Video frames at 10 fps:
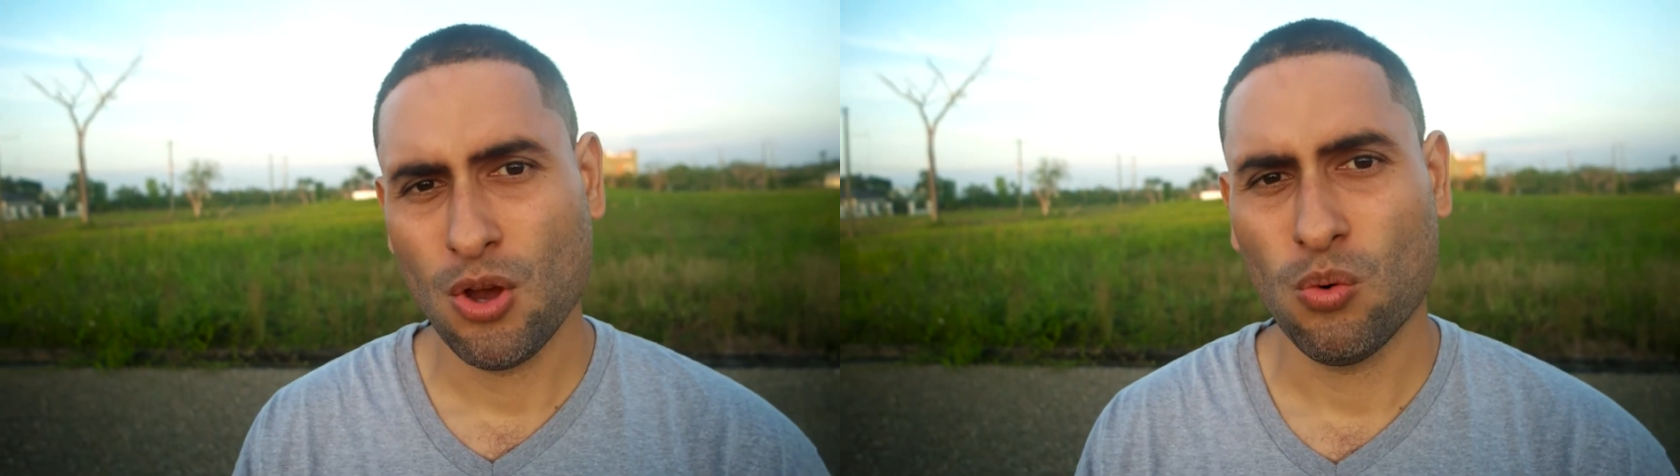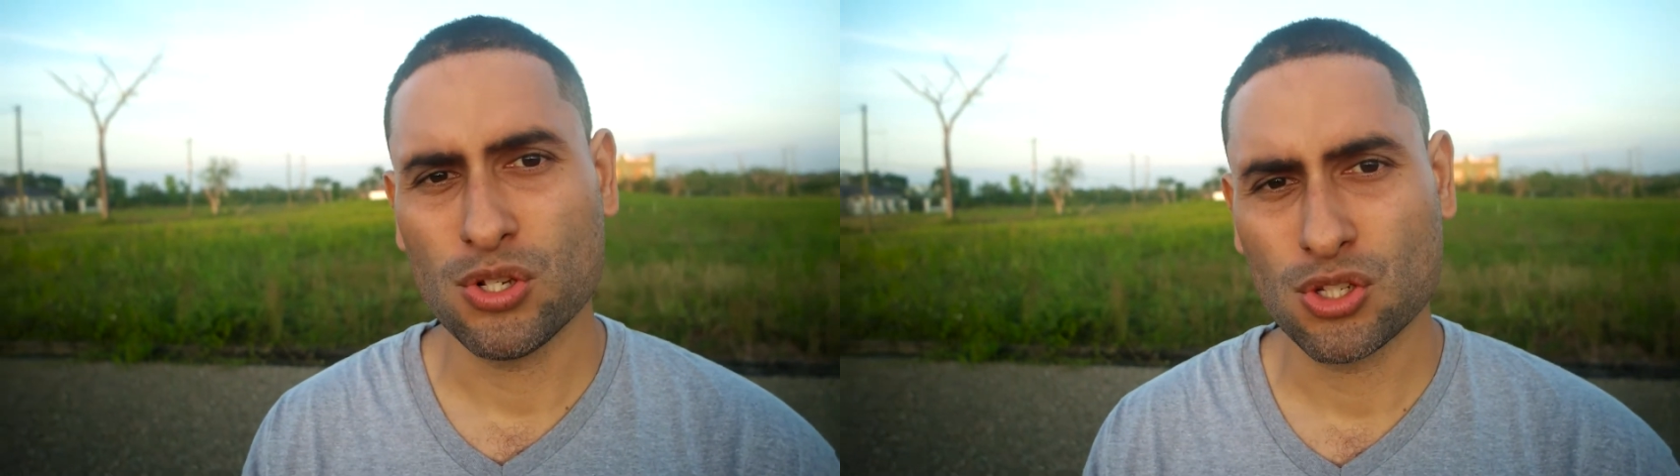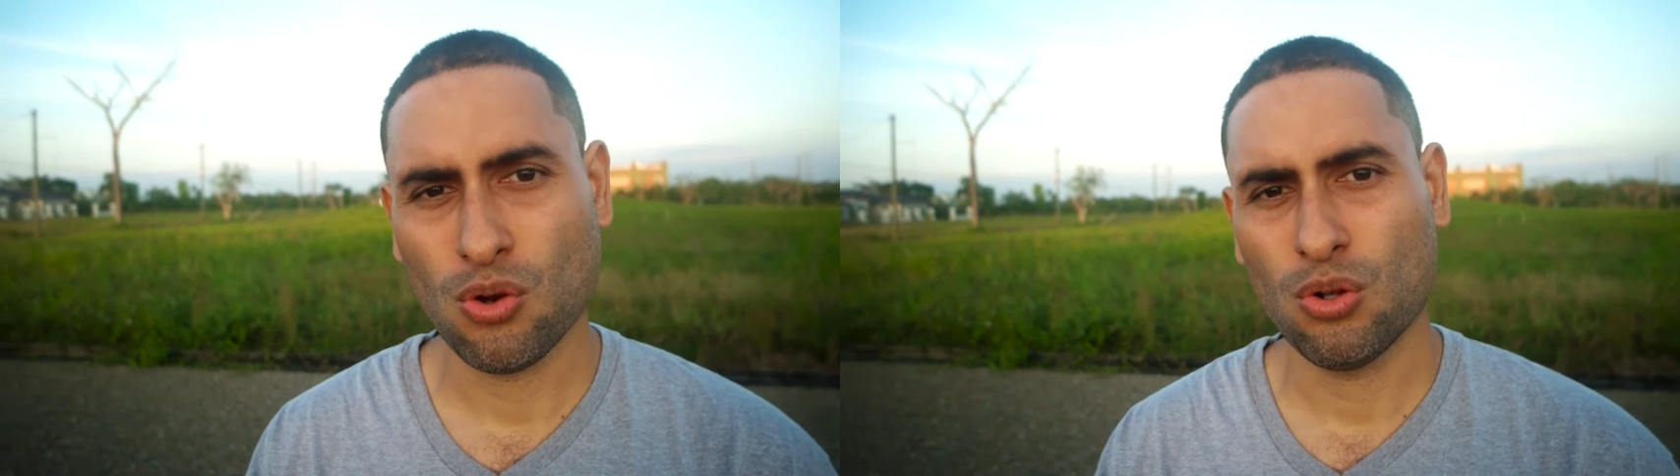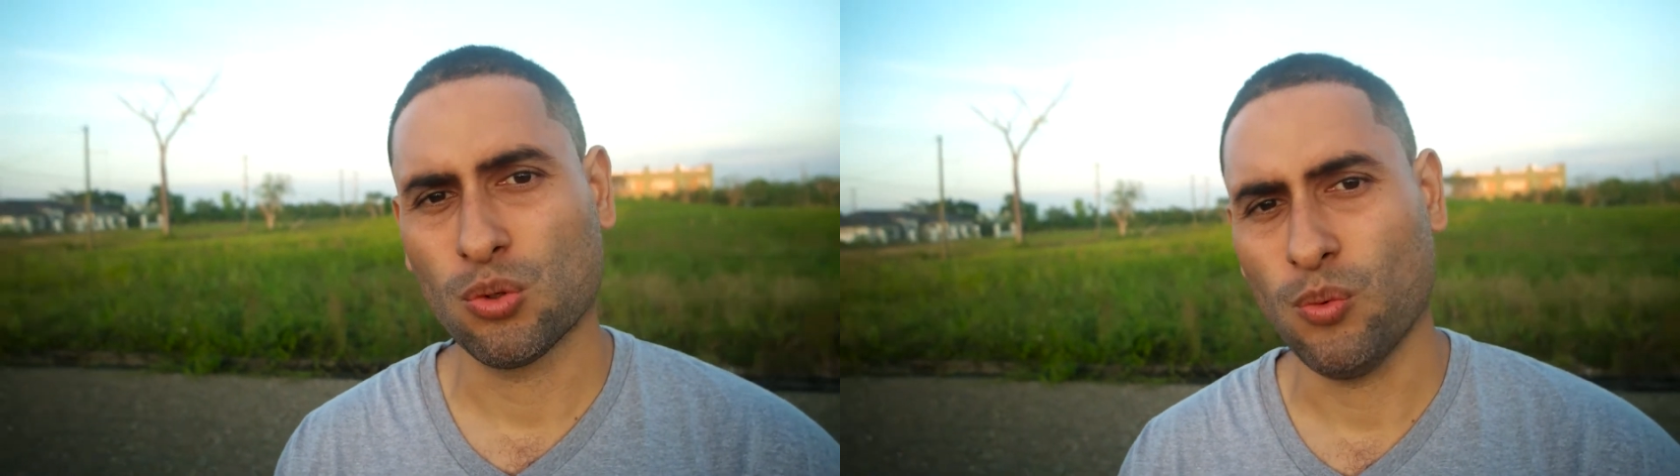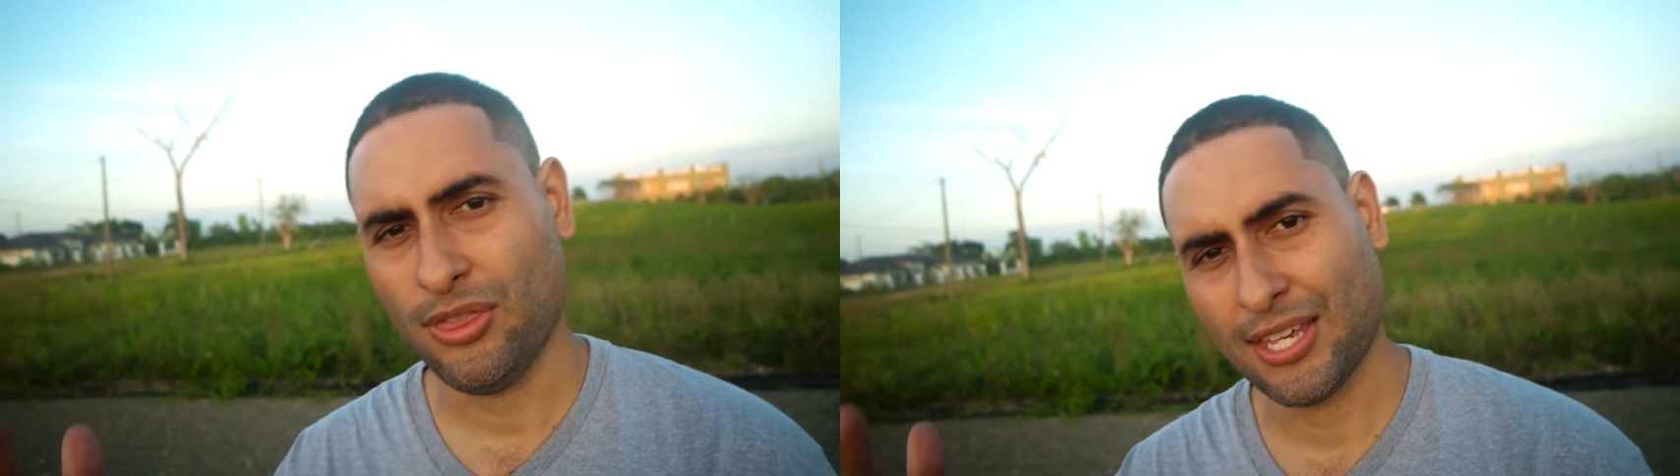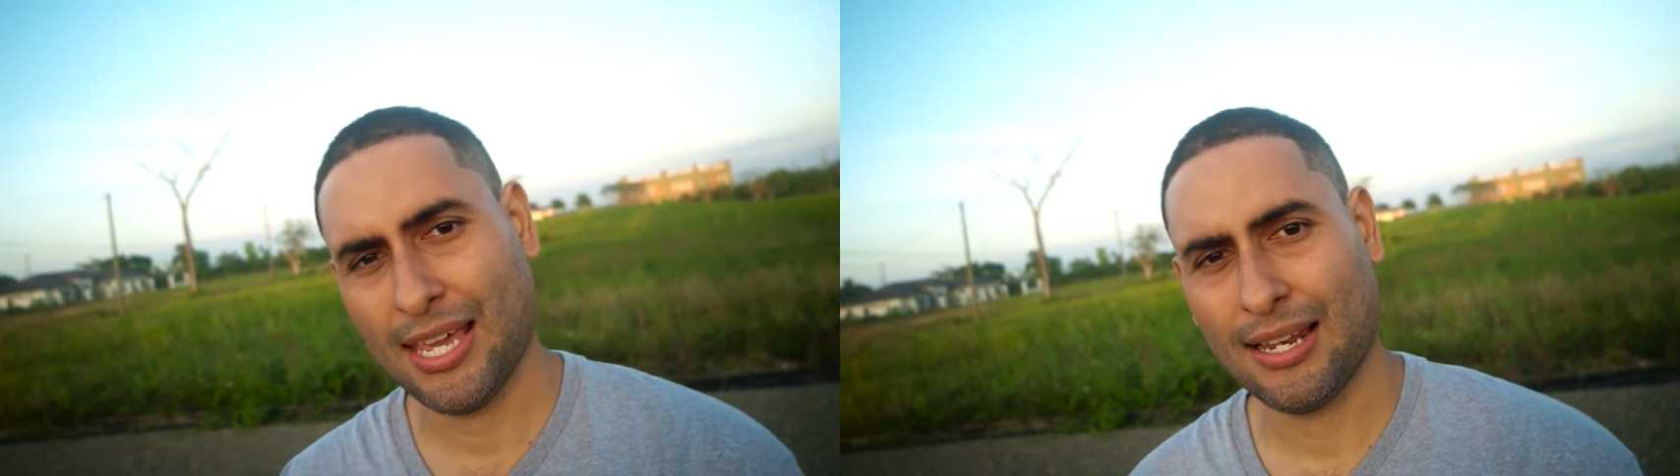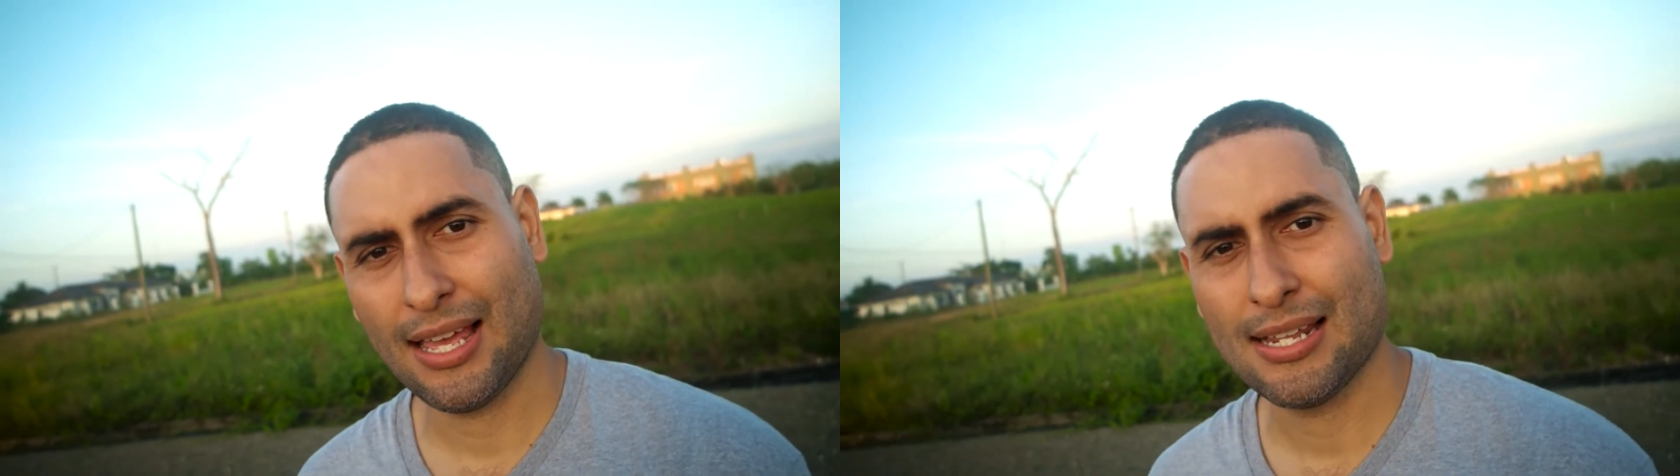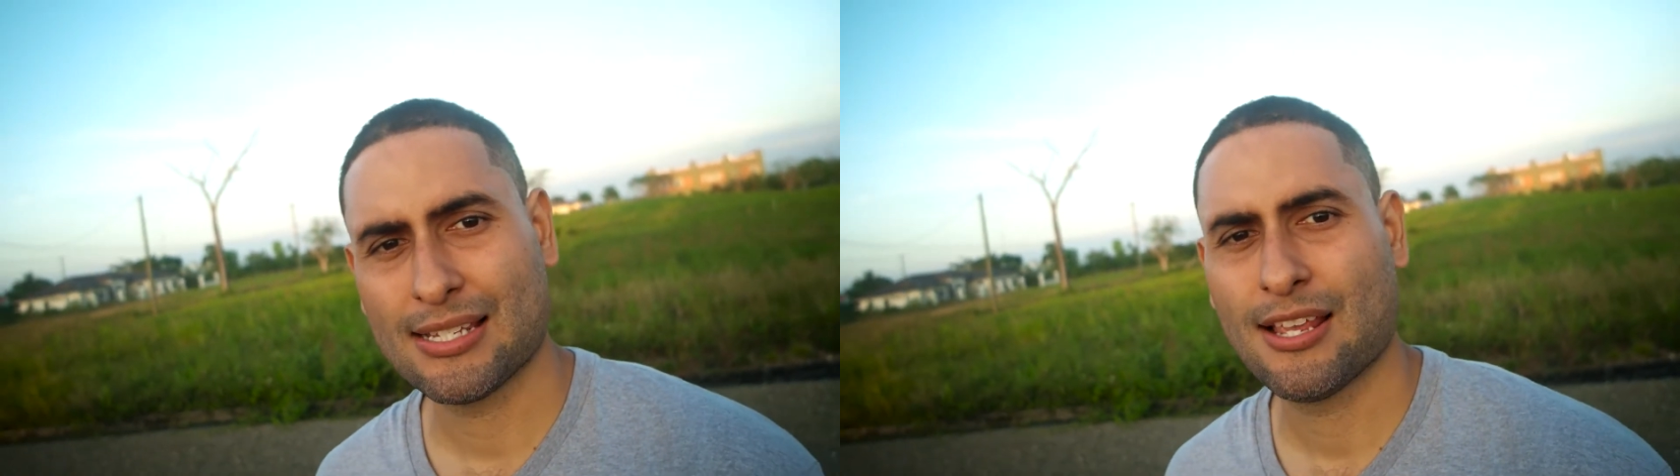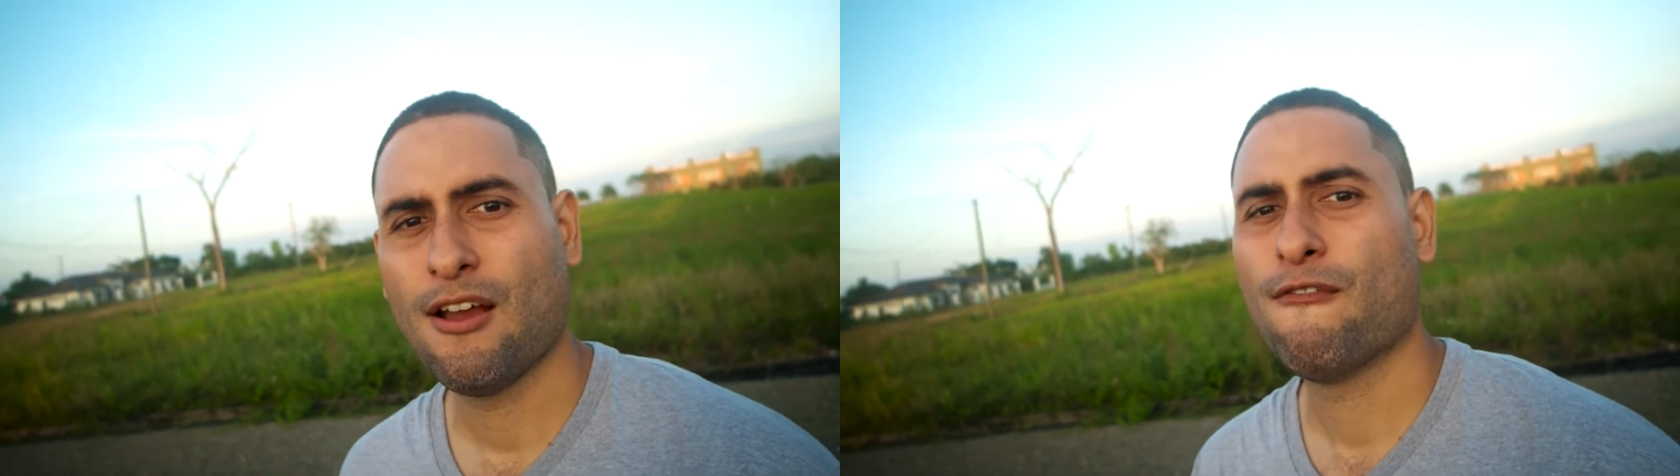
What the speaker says: was sold with the kit lens